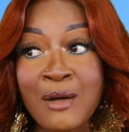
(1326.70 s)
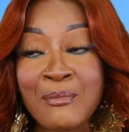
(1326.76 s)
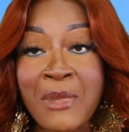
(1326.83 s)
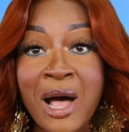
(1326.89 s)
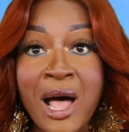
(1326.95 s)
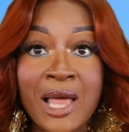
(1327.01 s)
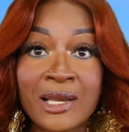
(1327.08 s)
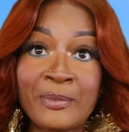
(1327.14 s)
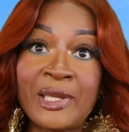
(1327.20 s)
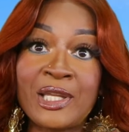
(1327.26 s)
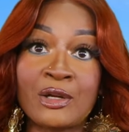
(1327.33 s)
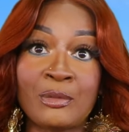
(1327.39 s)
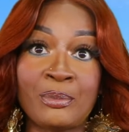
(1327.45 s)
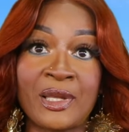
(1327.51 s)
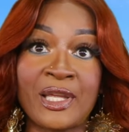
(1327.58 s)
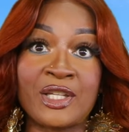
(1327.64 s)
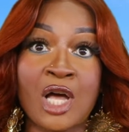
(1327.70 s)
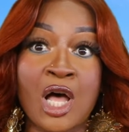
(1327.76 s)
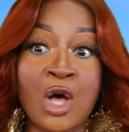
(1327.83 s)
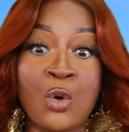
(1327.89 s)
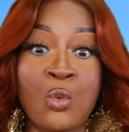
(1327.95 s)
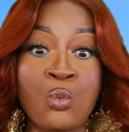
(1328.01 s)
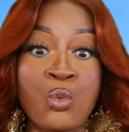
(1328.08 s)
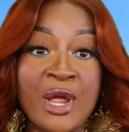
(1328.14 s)
my jalapeno plant,
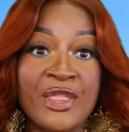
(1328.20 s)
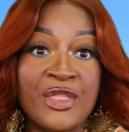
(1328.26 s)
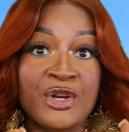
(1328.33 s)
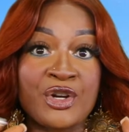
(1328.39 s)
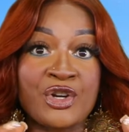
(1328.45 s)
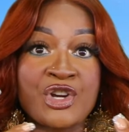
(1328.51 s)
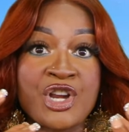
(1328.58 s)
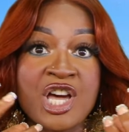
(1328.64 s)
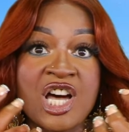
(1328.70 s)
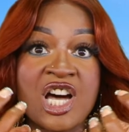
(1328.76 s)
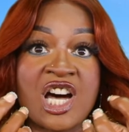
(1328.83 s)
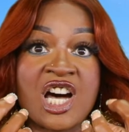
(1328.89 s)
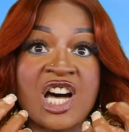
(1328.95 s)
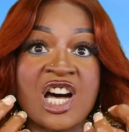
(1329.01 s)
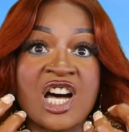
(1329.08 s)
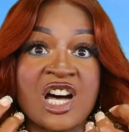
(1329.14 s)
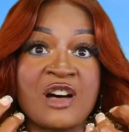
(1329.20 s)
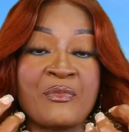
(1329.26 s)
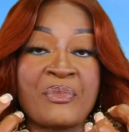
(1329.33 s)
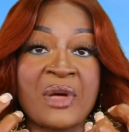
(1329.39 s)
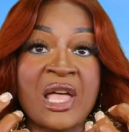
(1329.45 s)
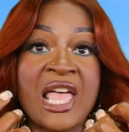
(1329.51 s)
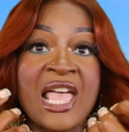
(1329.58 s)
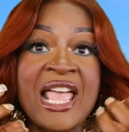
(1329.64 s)
y'all, withered
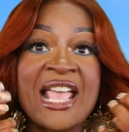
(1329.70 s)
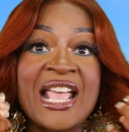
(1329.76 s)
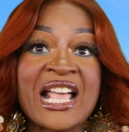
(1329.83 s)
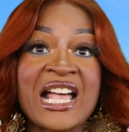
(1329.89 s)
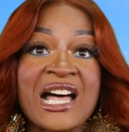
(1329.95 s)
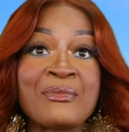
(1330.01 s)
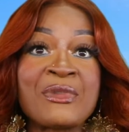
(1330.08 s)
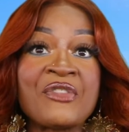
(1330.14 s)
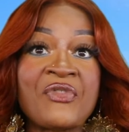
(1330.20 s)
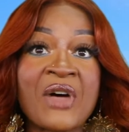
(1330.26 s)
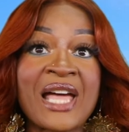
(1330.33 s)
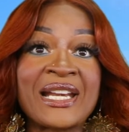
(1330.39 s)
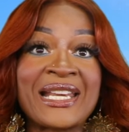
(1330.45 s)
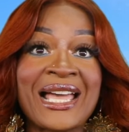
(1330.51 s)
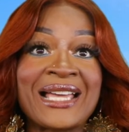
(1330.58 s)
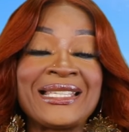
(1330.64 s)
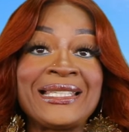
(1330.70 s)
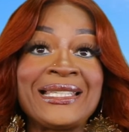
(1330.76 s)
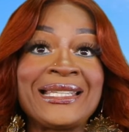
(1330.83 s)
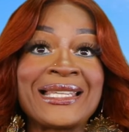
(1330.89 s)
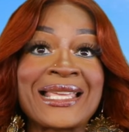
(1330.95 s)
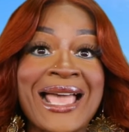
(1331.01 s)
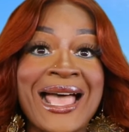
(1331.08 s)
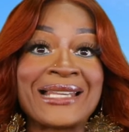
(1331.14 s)
up. And come to find out,
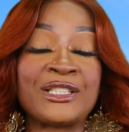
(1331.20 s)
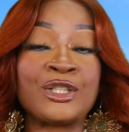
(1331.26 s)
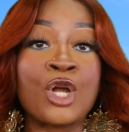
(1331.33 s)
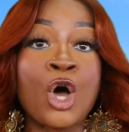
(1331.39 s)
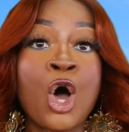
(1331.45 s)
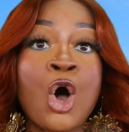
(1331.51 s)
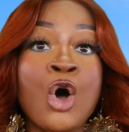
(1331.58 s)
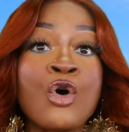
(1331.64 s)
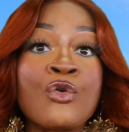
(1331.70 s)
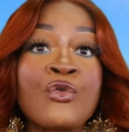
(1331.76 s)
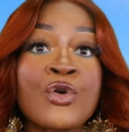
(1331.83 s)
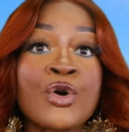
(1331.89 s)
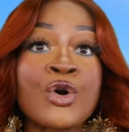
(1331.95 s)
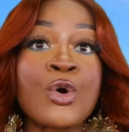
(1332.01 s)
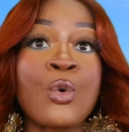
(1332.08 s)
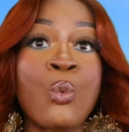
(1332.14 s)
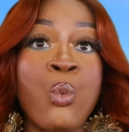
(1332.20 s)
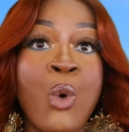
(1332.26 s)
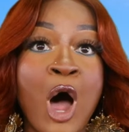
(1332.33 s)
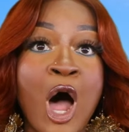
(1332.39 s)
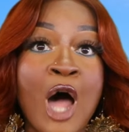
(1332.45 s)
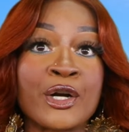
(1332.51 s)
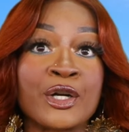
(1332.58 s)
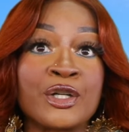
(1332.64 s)
it had gotten
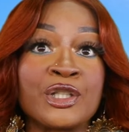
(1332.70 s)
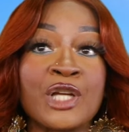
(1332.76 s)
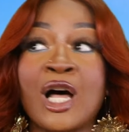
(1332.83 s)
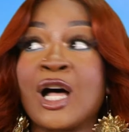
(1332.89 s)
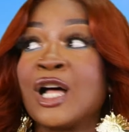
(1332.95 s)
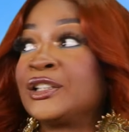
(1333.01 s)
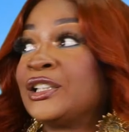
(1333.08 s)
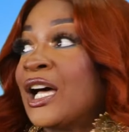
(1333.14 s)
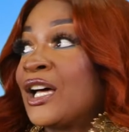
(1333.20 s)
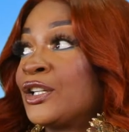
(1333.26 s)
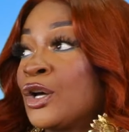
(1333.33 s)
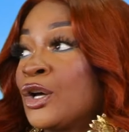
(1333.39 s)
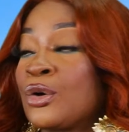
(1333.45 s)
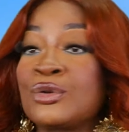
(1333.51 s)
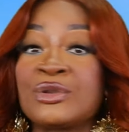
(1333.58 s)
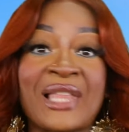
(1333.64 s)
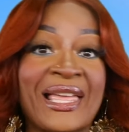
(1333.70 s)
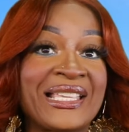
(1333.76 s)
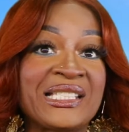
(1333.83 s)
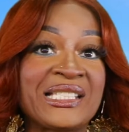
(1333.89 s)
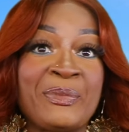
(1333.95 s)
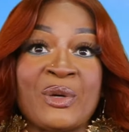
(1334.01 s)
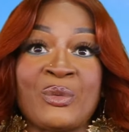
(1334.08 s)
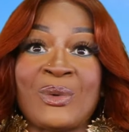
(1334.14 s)
overwatered, y'all. Y'all know, like,
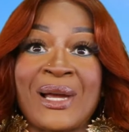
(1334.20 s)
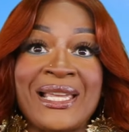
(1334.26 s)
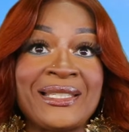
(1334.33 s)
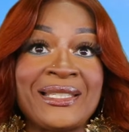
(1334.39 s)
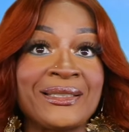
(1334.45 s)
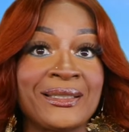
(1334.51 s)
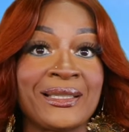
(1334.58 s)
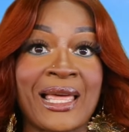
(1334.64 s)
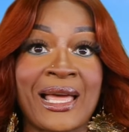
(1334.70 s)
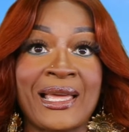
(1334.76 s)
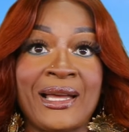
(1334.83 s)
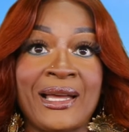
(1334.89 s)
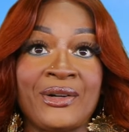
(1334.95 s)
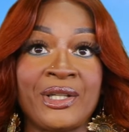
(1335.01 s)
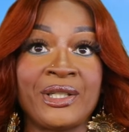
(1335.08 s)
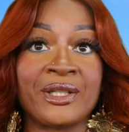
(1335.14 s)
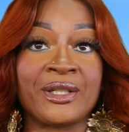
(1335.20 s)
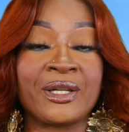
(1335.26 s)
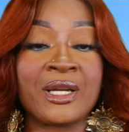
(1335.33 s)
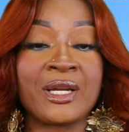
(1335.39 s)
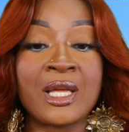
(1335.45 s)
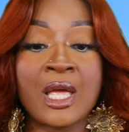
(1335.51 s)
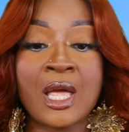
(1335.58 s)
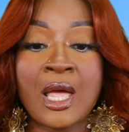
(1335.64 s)
it's been raining a lot out here.
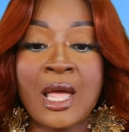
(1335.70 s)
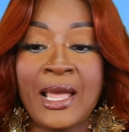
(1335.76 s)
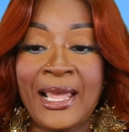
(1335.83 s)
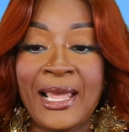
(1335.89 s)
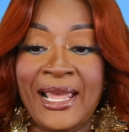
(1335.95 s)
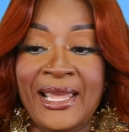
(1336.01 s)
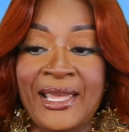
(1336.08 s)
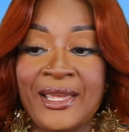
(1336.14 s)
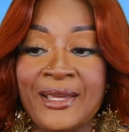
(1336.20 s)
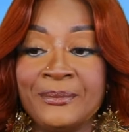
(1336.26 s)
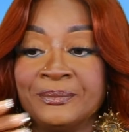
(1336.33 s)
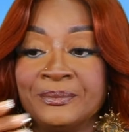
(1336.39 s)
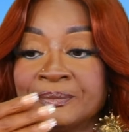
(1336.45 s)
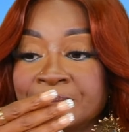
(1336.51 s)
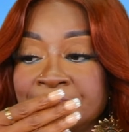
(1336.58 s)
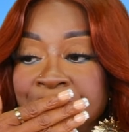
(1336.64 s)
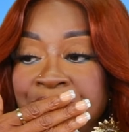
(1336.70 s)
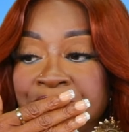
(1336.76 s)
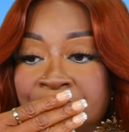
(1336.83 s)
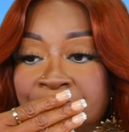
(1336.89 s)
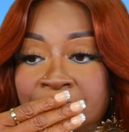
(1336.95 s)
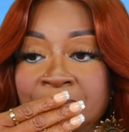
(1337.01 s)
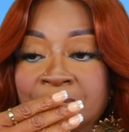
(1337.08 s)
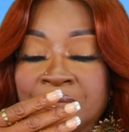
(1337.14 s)
And
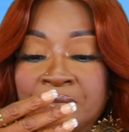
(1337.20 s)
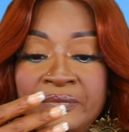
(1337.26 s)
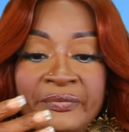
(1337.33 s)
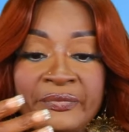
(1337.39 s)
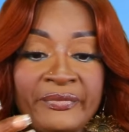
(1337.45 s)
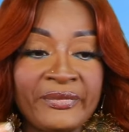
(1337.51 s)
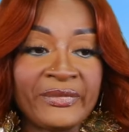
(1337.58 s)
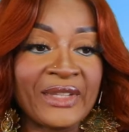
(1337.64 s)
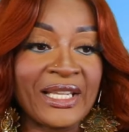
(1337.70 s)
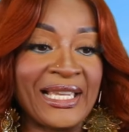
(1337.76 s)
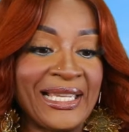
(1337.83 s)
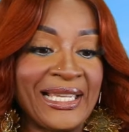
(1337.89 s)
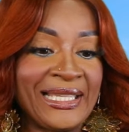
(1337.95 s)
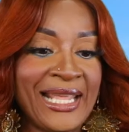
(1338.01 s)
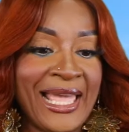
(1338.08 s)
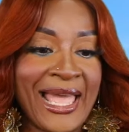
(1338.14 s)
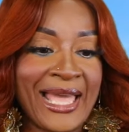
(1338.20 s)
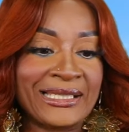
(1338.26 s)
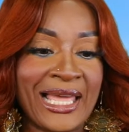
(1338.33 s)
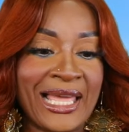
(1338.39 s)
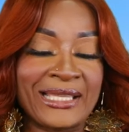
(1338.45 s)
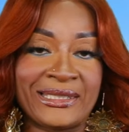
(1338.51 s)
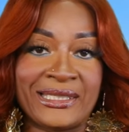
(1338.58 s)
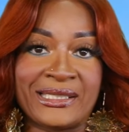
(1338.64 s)
it had,
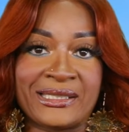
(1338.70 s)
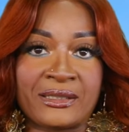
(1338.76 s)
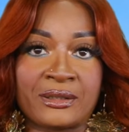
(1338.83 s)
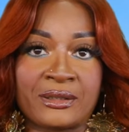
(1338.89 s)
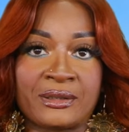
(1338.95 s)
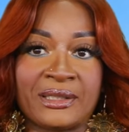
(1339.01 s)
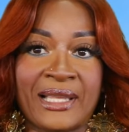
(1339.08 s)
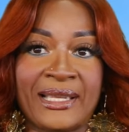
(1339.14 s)
like, this